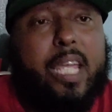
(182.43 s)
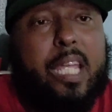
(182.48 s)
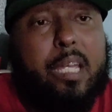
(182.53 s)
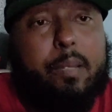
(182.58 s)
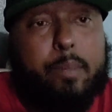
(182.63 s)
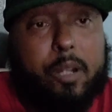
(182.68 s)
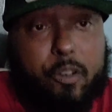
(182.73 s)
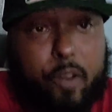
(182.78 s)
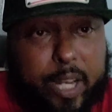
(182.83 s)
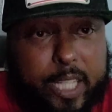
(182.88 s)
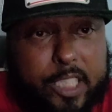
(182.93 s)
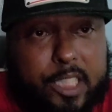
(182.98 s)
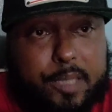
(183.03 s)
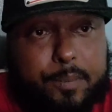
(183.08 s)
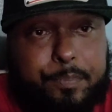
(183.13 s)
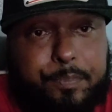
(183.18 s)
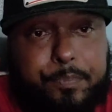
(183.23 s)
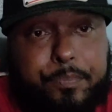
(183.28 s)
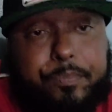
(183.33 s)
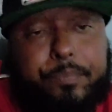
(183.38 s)

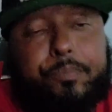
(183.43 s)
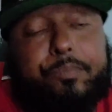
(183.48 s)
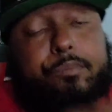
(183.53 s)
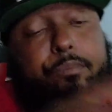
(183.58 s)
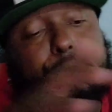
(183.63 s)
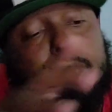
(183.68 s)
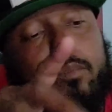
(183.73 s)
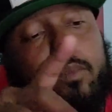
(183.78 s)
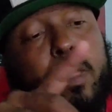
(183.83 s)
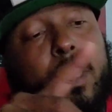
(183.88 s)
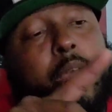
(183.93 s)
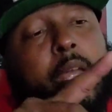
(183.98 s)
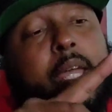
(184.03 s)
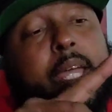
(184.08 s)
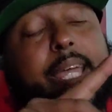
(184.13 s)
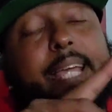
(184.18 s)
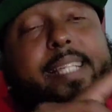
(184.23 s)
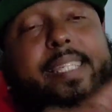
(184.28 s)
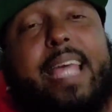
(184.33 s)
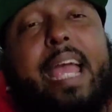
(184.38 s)
e-immigration
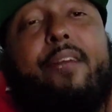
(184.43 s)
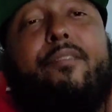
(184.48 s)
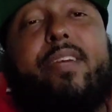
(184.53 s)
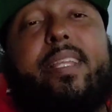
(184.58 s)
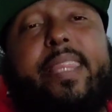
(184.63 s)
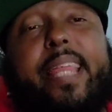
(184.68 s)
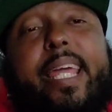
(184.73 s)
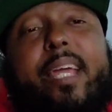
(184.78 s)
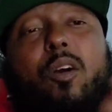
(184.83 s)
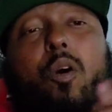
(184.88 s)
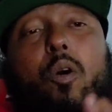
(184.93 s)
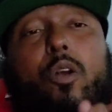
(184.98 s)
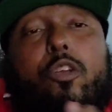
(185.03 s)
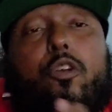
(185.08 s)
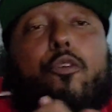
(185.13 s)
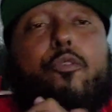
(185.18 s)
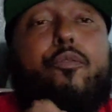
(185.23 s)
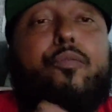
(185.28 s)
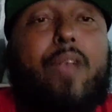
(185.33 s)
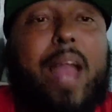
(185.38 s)
is everything
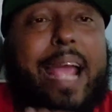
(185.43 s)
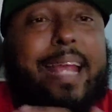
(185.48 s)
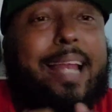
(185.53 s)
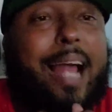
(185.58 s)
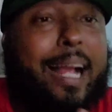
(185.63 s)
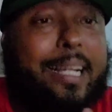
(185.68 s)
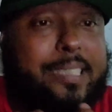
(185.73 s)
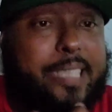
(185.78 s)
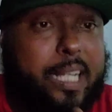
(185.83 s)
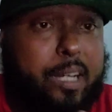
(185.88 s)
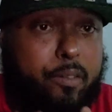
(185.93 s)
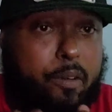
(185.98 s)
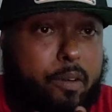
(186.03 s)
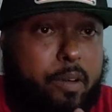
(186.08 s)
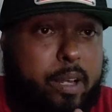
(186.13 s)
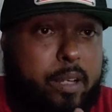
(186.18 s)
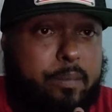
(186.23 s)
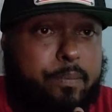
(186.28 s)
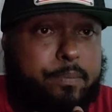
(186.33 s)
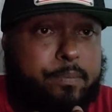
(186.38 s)
on your flight
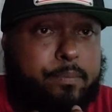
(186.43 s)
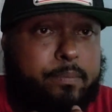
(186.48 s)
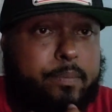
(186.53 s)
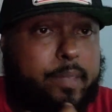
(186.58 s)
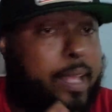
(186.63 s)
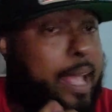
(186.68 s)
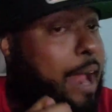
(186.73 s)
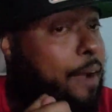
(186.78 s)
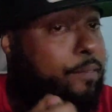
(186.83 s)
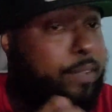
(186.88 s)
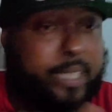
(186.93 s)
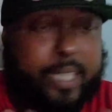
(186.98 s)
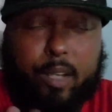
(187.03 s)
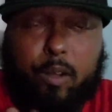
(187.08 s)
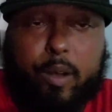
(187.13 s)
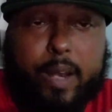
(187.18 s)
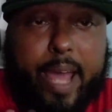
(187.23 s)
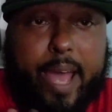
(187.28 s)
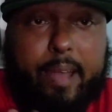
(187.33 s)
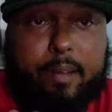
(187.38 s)
itinerary,
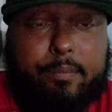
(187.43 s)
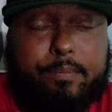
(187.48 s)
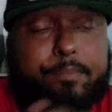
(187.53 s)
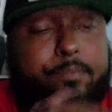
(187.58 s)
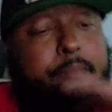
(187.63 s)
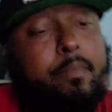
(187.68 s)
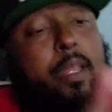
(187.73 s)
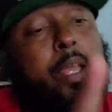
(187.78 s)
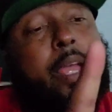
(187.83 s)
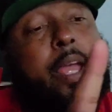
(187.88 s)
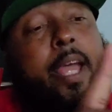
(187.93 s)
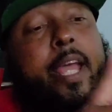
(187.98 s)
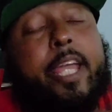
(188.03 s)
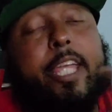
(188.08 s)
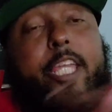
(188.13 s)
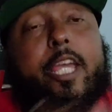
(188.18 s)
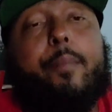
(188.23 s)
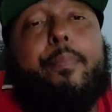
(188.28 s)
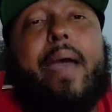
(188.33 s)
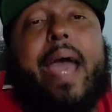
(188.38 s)
everything on that,
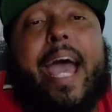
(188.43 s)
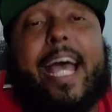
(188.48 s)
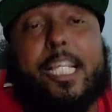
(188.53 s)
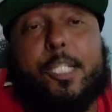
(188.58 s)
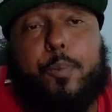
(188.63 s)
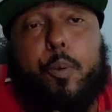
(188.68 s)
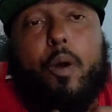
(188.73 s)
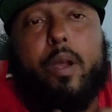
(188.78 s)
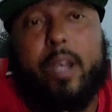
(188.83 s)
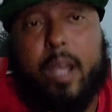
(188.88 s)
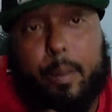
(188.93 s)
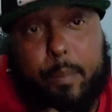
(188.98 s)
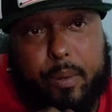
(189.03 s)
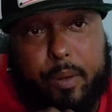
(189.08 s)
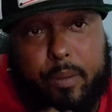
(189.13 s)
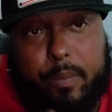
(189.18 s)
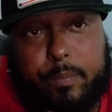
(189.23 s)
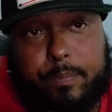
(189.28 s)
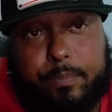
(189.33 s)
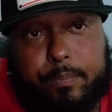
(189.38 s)
your passport
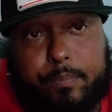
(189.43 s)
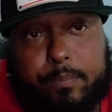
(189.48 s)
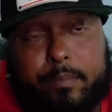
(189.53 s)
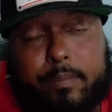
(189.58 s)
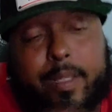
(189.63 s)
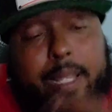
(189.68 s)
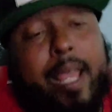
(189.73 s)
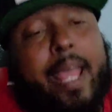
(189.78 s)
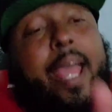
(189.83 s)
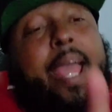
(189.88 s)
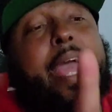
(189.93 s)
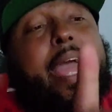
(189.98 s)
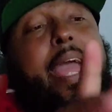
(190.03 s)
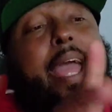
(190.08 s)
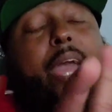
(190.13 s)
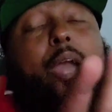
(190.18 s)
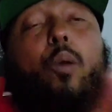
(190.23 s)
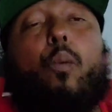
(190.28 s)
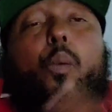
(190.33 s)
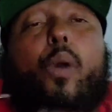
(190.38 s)
number,
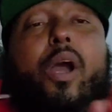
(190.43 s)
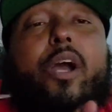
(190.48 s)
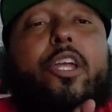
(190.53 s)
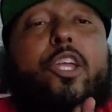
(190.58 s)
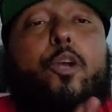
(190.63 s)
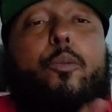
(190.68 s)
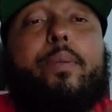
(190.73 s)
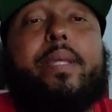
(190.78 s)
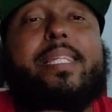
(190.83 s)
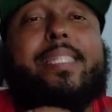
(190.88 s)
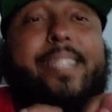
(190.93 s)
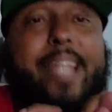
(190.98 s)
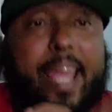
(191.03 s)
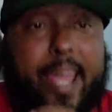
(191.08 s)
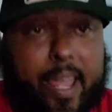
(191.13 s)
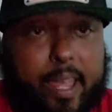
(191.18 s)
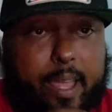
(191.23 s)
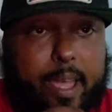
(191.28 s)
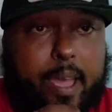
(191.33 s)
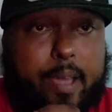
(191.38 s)
and where you'll be
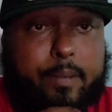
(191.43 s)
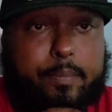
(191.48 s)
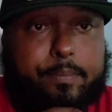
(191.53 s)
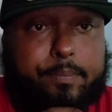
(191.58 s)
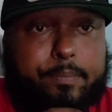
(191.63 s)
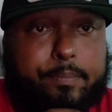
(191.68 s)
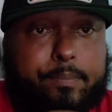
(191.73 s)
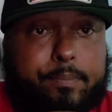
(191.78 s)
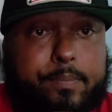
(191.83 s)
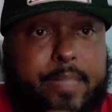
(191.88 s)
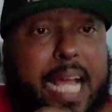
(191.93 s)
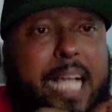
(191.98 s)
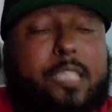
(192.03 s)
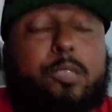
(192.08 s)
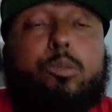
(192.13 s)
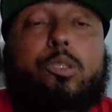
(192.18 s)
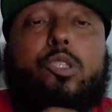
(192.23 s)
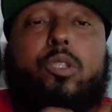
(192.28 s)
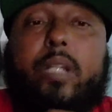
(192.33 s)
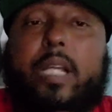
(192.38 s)
staying at.
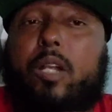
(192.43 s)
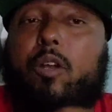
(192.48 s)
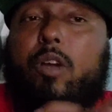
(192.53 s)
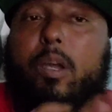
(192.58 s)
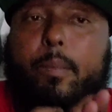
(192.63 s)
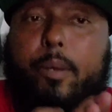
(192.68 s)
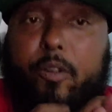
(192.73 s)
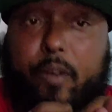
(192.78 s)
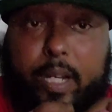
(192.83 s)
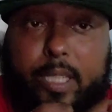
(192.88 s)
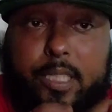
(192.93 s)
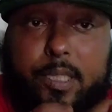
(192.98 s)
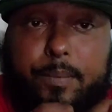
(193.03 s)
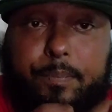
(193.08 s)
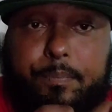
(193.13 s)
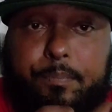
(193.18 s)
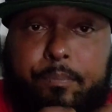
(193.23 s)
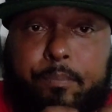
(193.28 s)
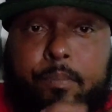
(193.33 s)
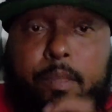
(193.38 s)
That's what you need on
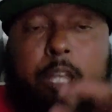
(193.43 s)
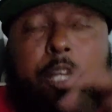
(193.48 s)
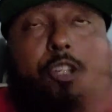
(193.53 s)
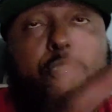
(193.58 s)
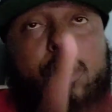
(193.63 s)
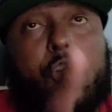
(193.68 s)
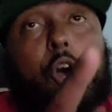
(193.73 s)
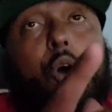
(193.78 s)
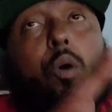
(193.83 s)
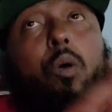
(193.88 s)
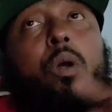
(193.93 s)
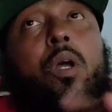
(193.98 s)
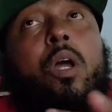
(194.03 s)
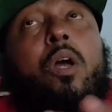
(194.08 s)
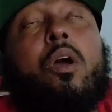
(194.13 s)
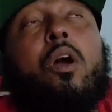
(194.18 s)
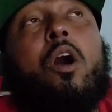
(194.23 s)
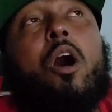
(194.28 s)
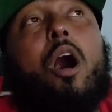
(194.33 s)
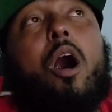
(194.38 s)
immigration. So
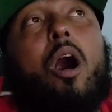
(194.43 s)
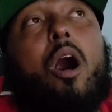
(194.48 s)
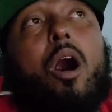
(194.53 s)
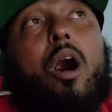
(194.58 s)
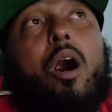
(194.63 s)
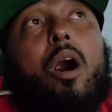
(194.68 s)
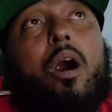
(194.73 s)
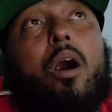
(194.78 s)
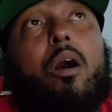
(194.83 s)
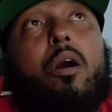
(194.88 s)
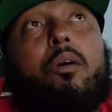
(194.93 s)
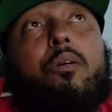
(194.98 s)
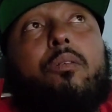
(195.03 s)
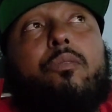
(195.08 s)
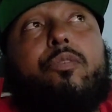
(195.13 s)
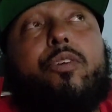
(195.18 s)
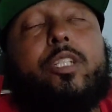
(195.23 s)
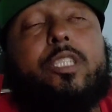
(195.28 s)
for